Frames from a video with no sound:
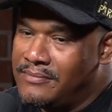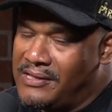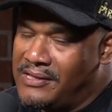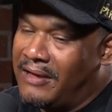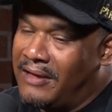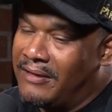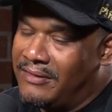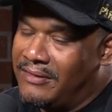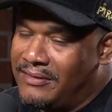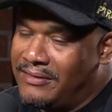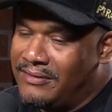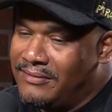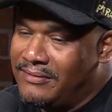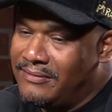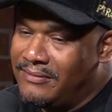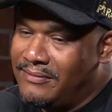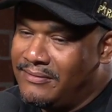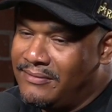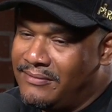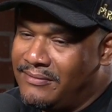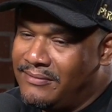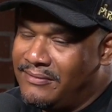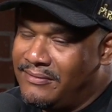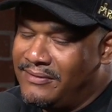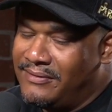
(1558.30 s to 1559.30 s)
South
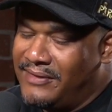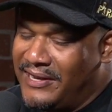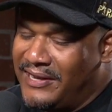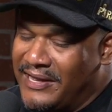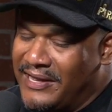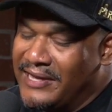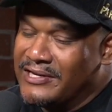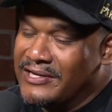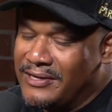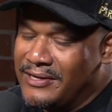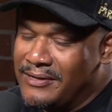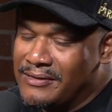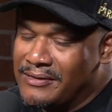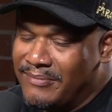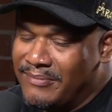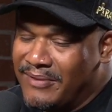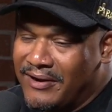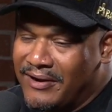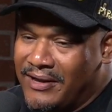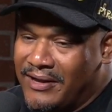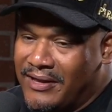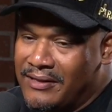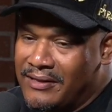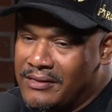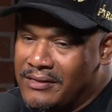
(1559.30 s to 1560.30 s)
Indigenous
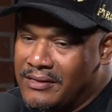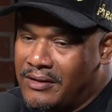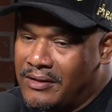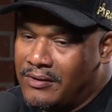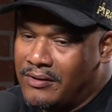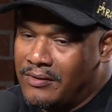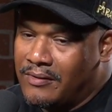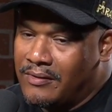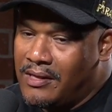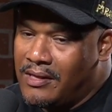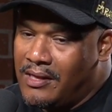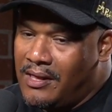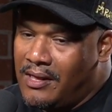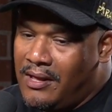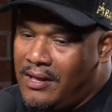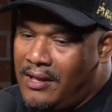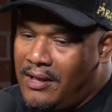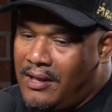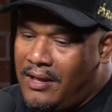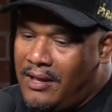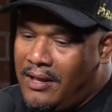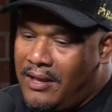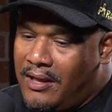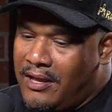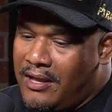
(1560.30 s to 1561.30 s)
American. So
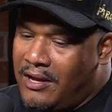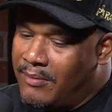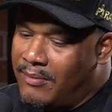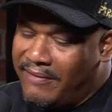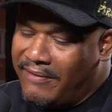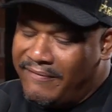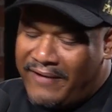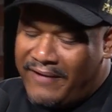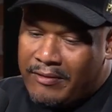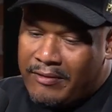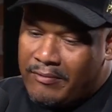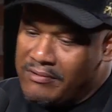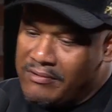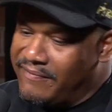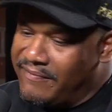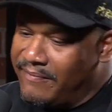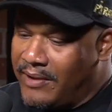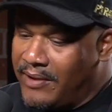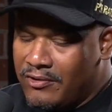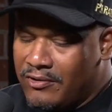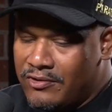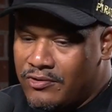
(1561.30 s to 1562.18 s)
my father was from